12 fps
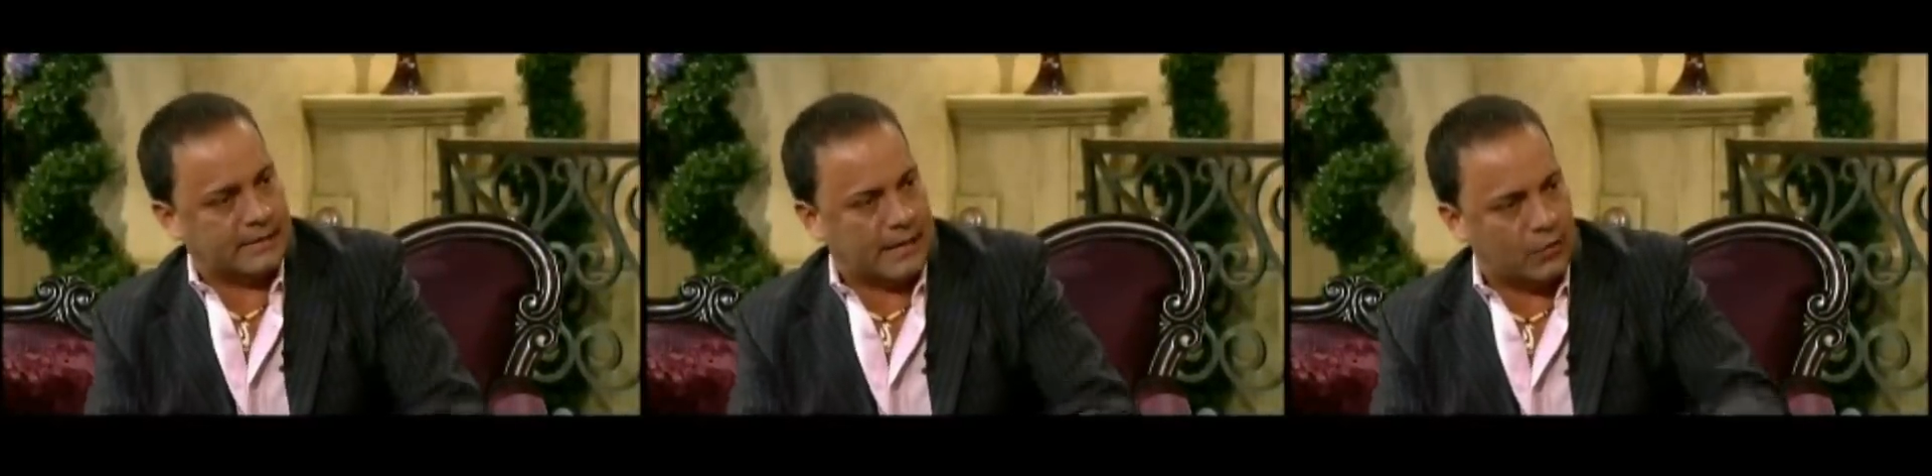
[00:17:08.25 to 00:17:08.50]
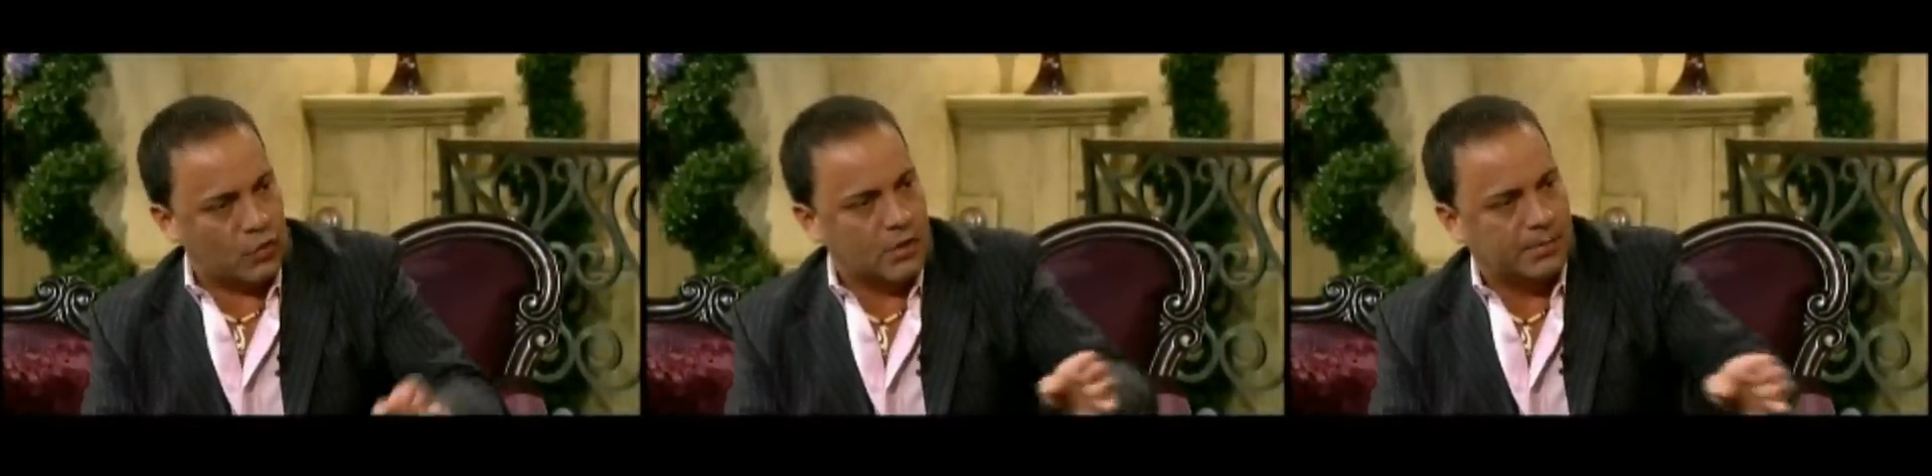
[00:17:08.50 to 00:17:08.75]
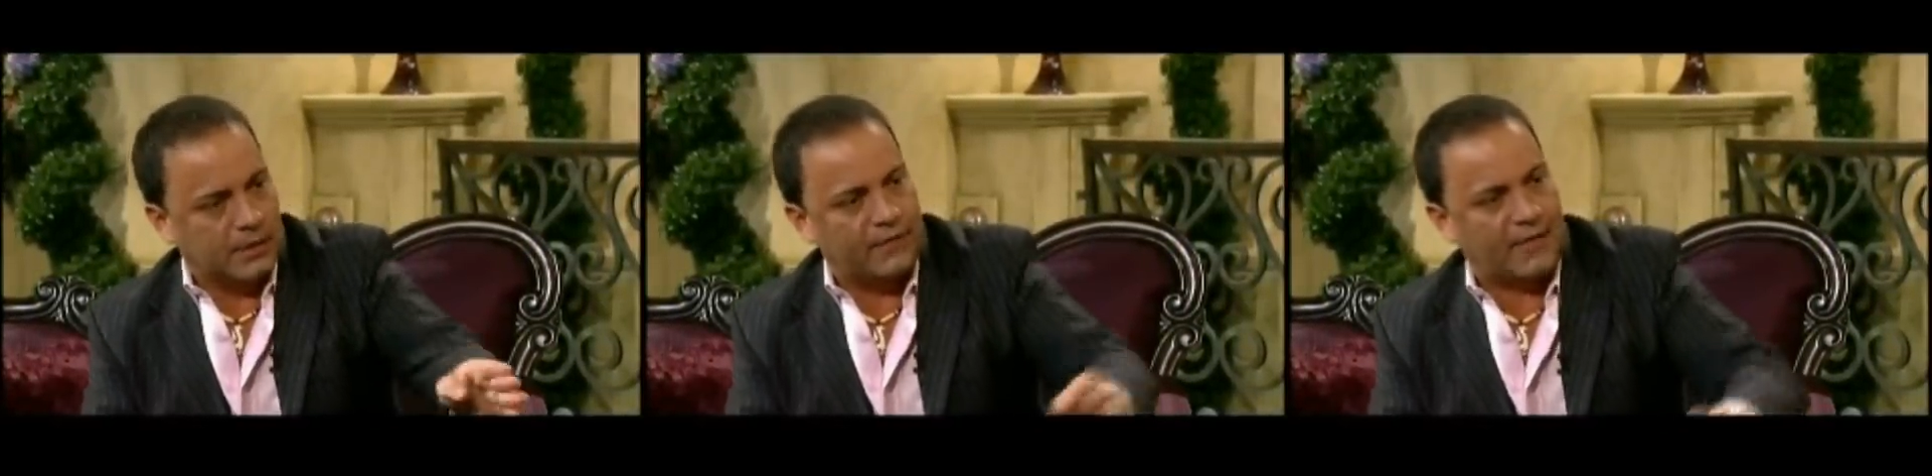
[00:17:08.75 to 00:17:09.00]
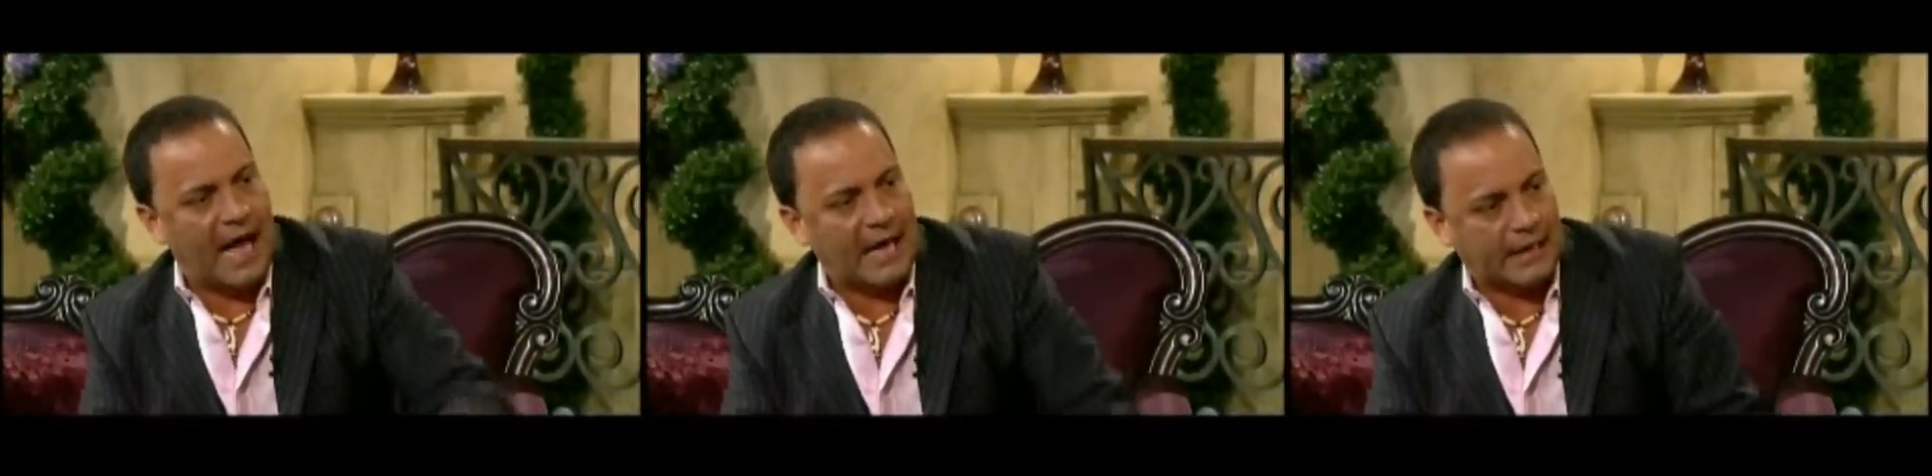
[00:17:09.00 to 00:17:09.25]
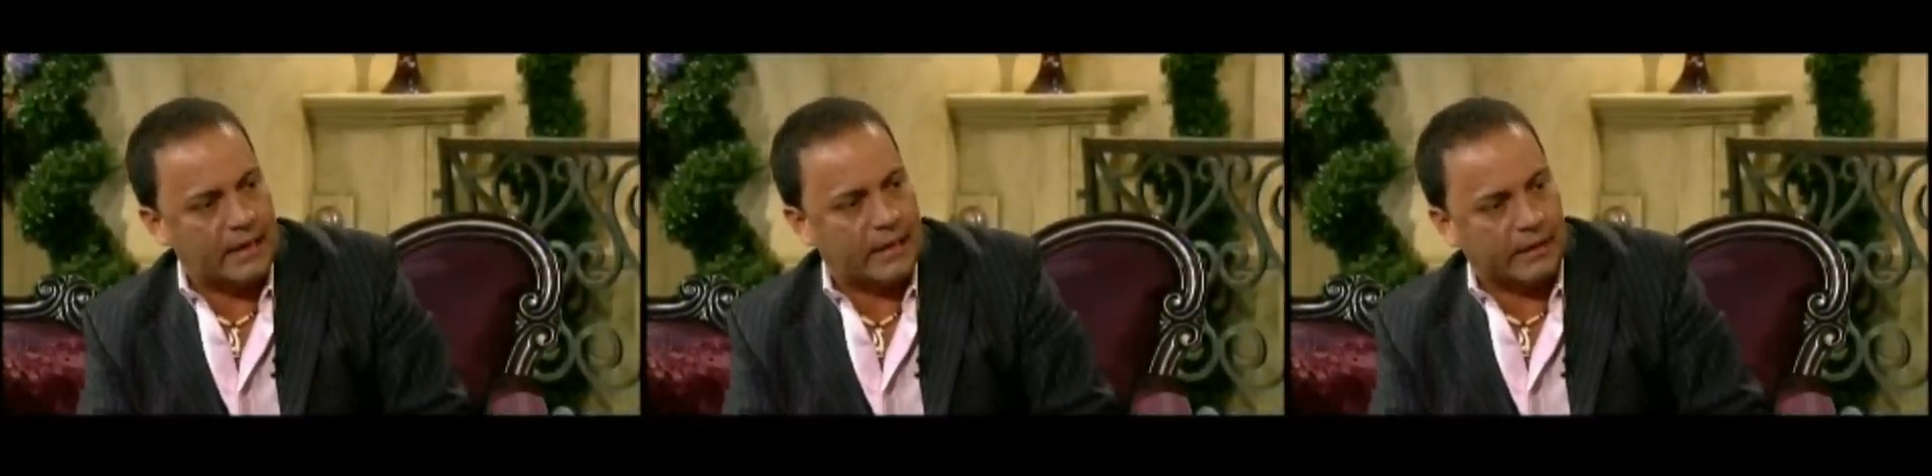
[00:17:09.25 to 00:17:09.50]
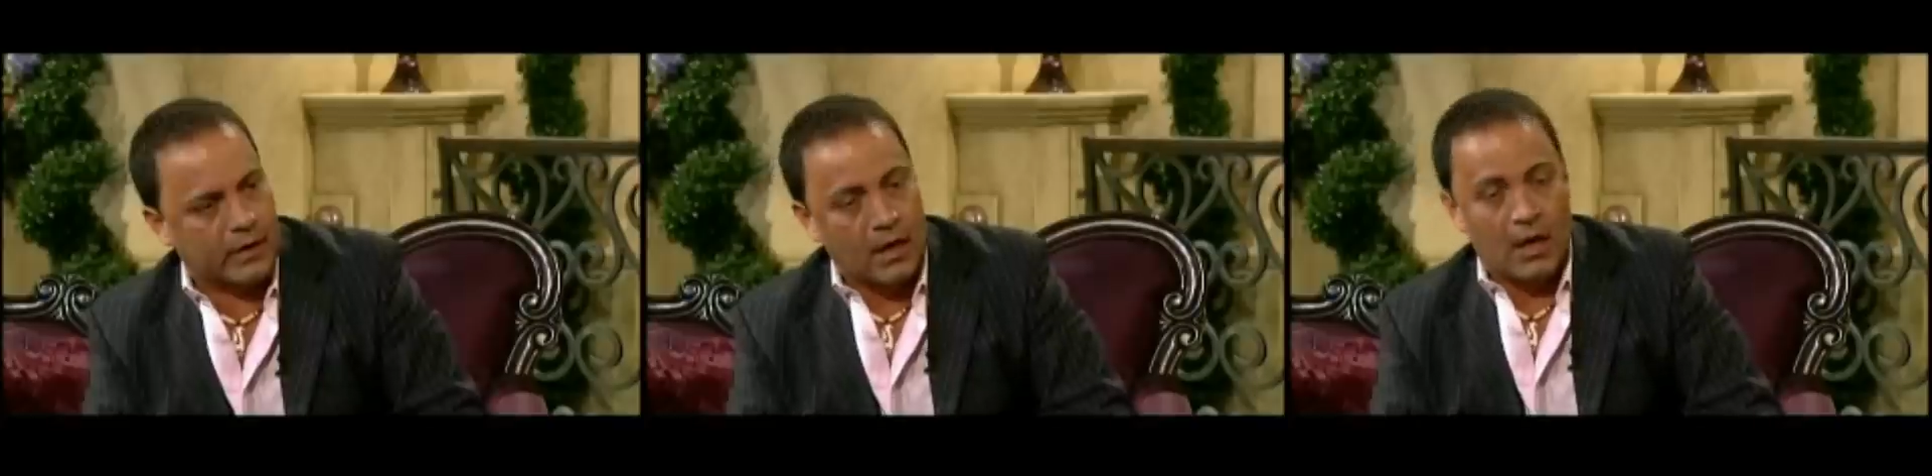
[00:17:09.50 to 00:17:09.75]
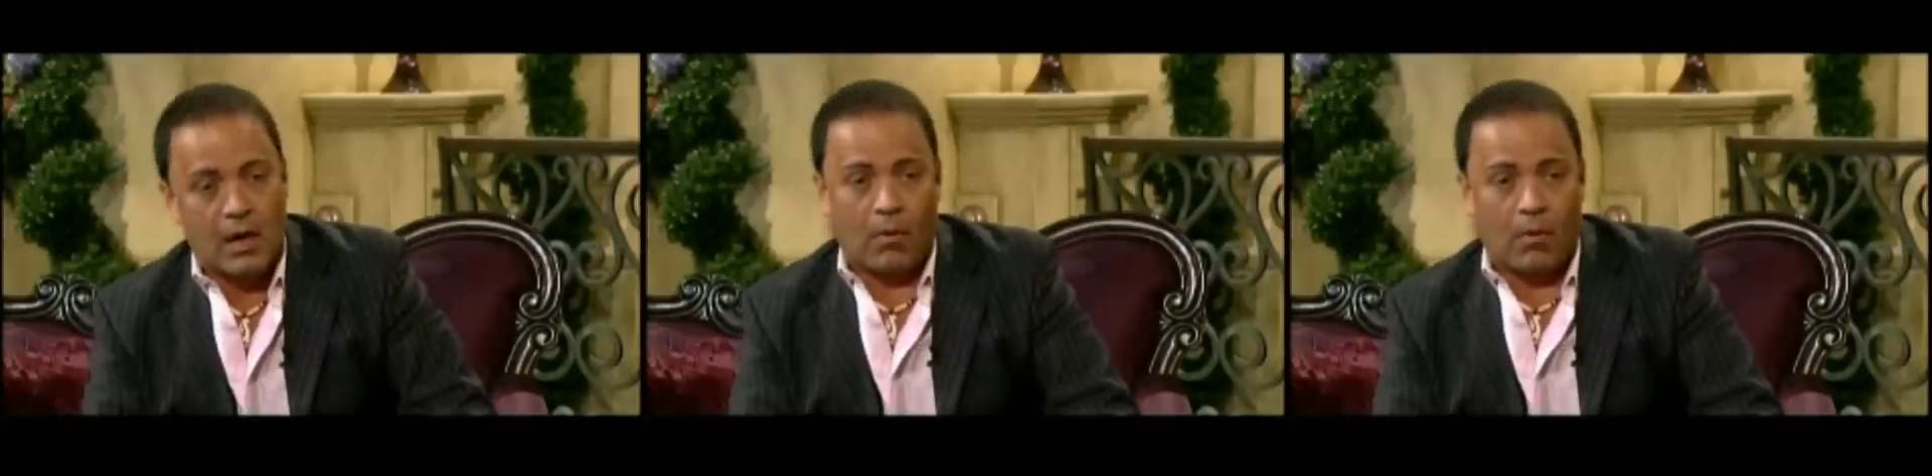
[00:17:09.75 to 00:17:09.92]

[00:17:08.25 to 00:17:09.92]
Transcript: I say, do you believe God can heal you?